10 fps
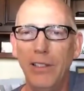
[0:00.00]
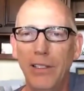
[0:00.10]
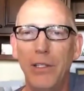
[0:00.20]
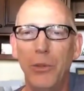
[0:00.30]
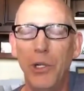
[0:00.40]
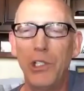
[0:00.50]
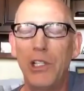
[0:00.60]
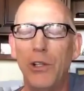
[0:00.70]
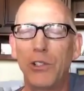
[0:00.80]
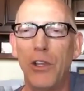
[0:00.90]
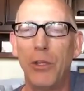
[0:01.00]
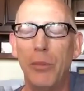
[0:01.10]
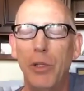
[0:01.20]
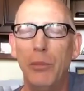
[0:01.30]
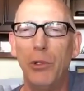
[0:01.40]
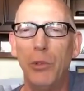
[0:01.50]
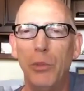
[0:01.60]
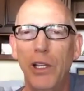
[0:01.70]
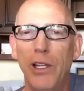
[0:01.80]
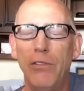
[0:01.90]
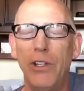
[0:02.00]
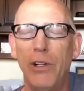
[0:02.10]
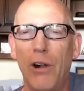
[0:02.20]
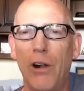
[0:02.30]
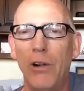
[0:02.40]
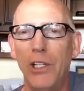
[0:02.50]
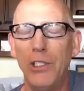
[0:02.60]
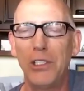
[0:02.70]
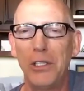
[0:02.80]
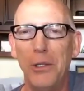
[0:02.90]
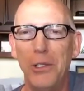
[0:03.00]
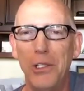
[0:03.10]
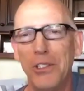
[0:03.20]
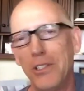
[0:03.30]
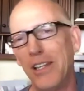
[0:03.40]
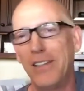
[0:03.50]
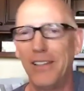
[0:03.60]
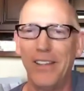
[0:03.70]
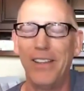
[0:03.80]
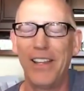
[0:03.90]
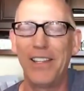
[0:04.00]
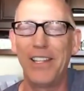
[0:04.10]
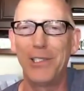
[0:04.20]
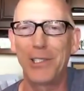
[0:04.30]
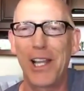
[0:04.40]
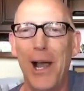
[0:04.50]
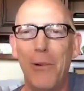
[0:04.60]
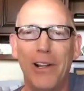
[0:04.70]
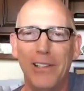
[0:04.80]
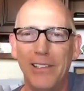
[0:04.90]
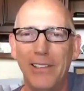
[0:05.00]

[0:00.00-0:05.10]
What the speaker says: which tells all the people who believe there are easy solutions that they just got one.